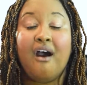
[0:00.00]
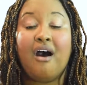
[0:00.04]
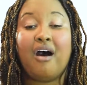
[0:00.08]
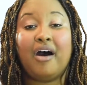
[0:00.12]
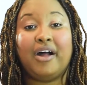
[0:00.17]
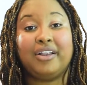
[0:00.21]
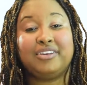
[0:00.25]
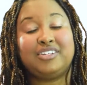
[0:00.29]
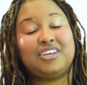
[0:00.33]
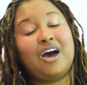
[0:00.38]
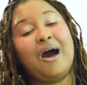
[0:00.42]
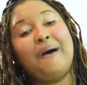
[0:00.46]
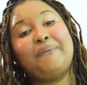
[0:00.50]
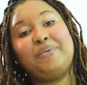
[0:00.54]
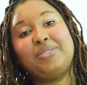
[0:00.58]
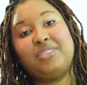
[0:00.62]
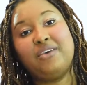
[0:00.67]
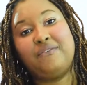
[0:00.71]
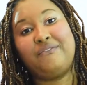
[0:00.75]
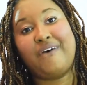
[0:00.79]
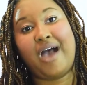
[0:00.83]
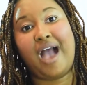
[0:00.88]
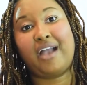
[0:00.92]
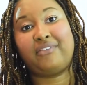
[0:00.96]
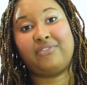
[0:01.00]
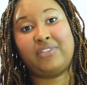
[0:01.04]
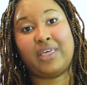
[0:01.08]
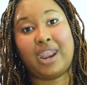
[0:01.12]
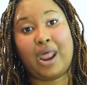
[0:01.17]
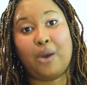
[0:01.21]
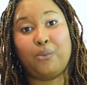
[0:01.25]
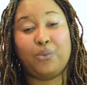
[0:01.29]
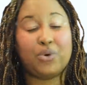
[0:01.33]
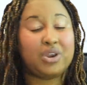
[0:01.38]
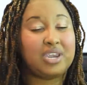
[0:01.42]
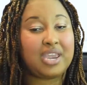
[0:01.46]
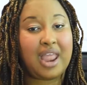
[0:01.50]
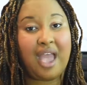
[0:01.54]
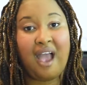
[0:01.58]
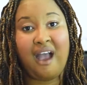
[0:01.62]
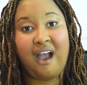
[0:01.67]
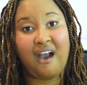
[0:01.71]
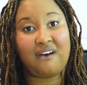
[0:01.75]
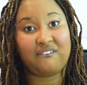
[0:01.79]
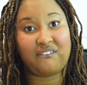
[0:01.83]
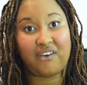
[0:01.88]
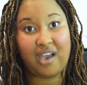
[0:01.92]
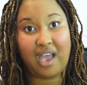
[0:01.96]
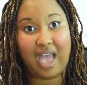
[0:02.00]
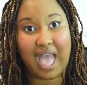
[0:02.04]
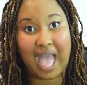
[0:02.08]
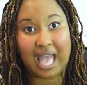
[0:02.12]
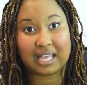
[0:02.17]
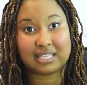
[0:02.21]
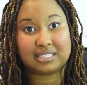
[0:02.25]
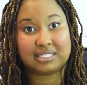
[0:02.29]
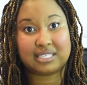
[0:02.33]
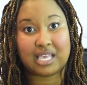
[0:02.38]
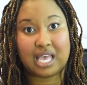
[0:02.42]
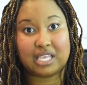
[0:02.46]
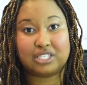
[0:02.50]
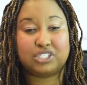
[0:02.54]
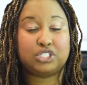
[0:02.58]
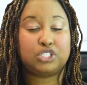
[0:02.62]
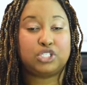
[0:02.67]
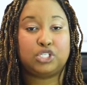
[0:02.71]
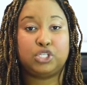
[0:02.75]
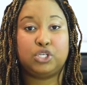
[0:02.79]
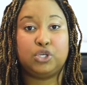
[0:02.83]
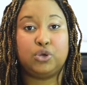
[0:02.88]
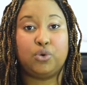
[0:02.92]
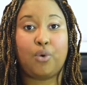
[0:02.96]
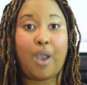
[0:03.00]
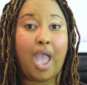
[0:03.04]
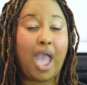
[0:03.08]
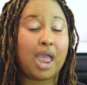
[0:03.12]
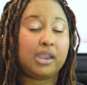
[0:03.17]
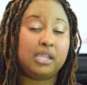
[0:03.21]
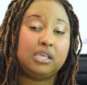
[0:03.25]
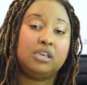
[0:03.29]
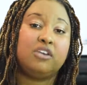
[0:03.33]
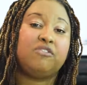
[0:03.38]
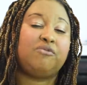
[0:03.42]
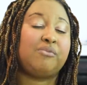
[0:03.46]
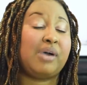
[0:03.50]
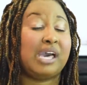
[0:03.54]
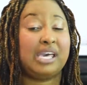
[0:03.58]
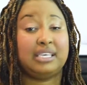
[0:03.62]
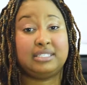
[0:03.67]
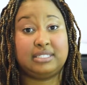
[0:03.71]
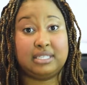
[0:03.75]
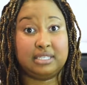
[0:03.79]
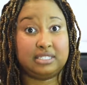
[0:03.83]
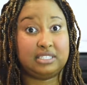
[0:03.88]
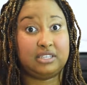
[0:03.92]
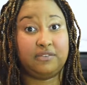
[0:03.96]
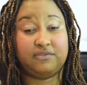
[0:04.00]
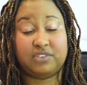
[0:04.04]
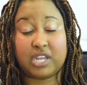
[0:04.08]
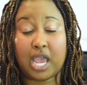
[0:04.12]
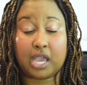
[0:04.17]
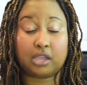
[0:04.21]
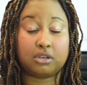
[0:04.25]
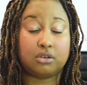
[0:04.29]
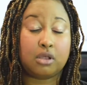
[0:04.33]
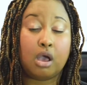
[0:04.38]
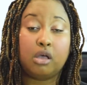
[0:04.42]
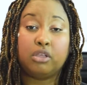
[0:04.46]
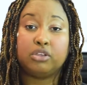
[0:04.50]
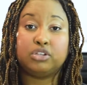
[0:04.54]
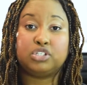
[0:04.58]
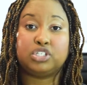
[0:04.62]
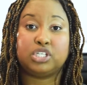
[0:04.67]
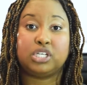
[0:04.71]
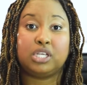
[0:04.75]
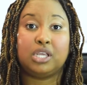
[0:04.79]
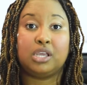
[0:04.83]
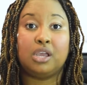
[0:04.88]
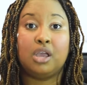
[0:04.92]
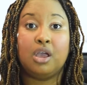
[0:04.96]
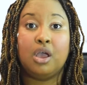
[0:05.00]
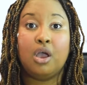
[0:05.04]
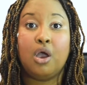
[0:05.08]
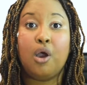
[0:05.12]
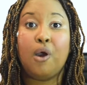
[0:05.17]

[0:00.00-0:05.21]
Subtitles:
On top of the fact that I wouldn't have access to any of my assistive technology